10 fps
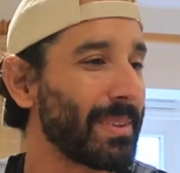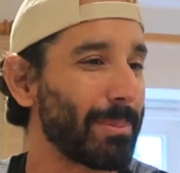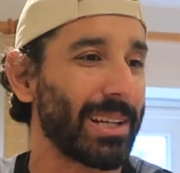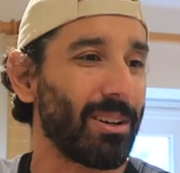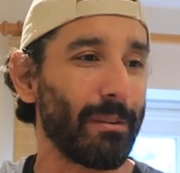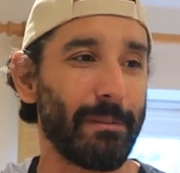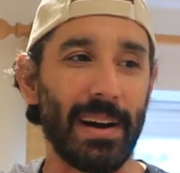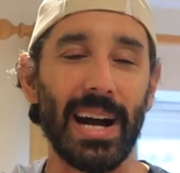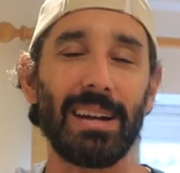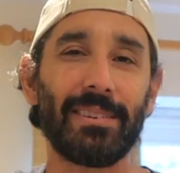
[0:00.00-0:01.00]
But I called
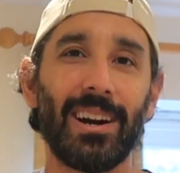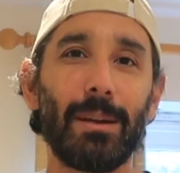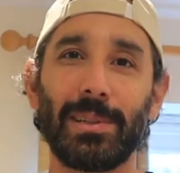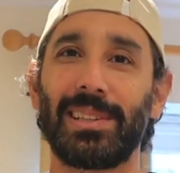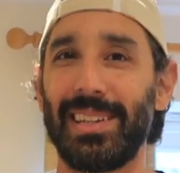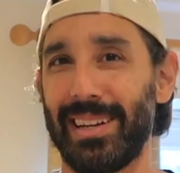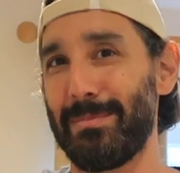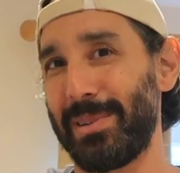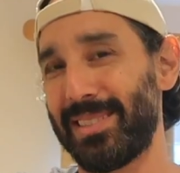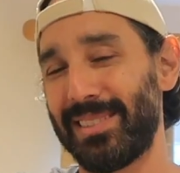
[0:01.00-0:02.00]
5 carpet cleaning
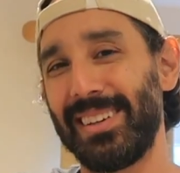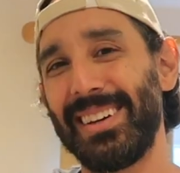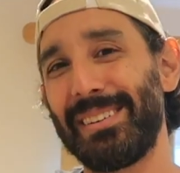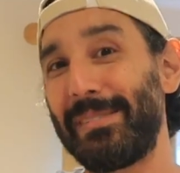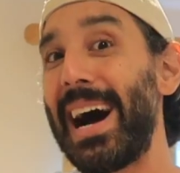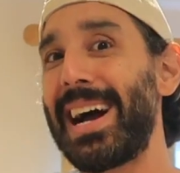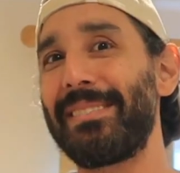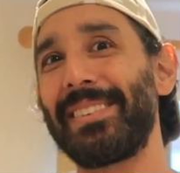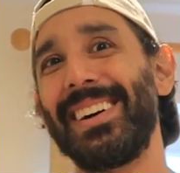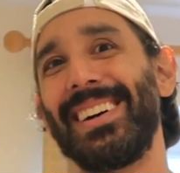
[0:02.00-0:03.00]
companies,
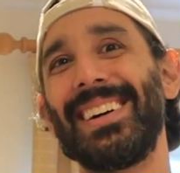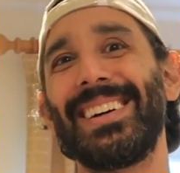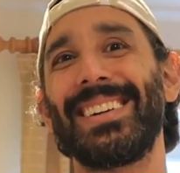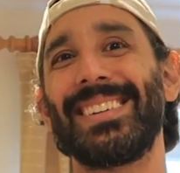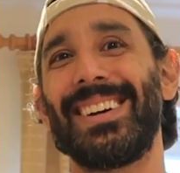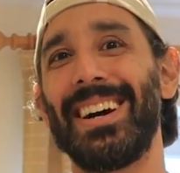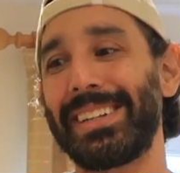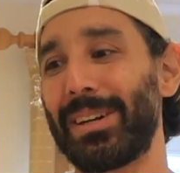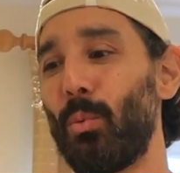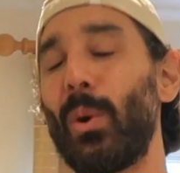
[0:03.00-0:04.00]
5, on
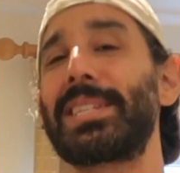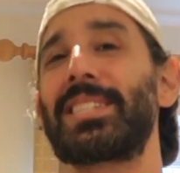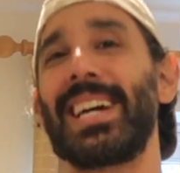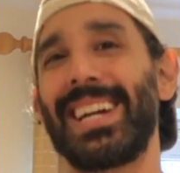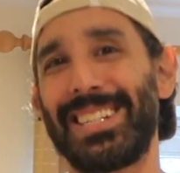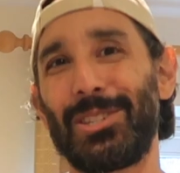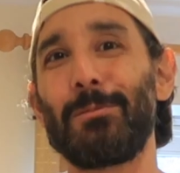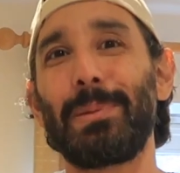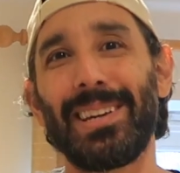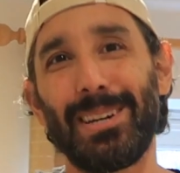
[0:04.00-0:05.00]
like a Wednesday at
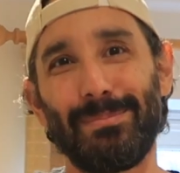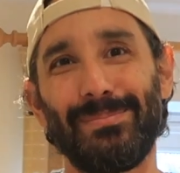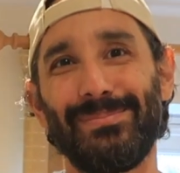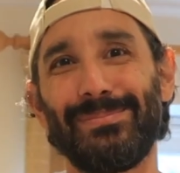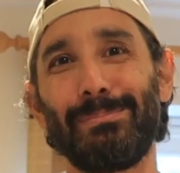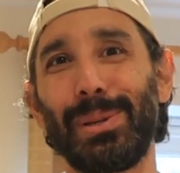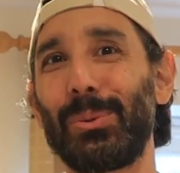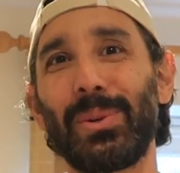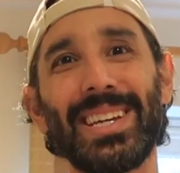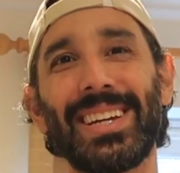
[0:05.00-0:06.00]
2 p.m.
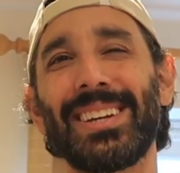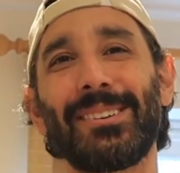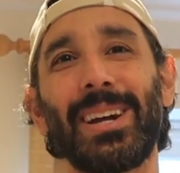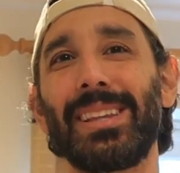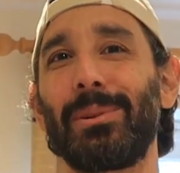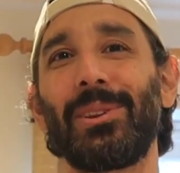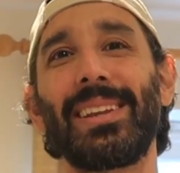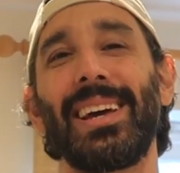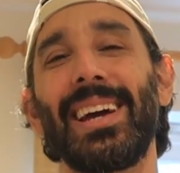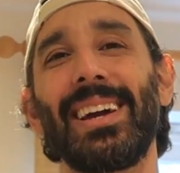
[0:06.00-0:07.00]
midweek, right in the middle of
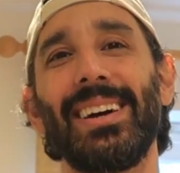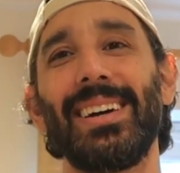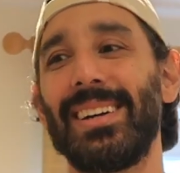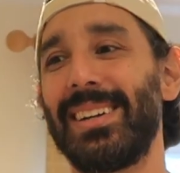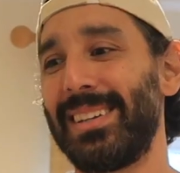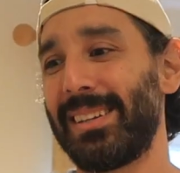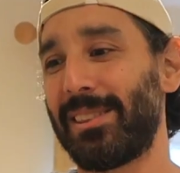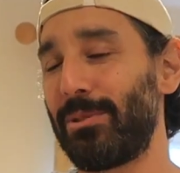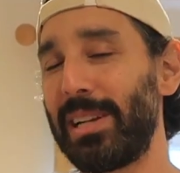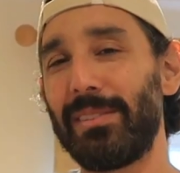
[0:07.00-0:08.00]
the day.
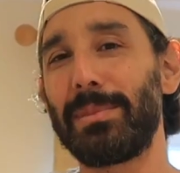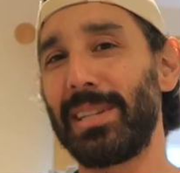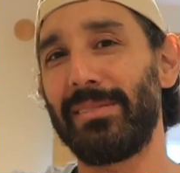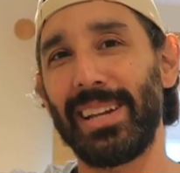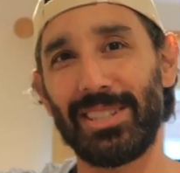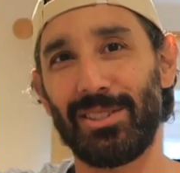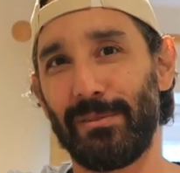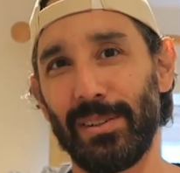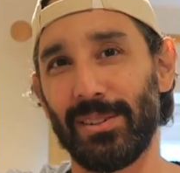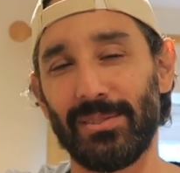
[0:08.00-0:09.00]
3 of them didn't even answer the
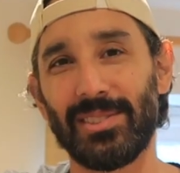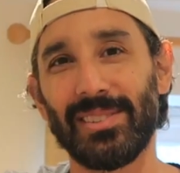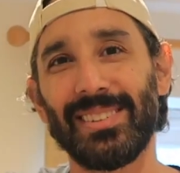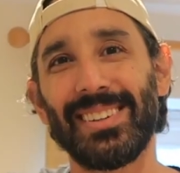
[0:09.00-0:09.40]
phones.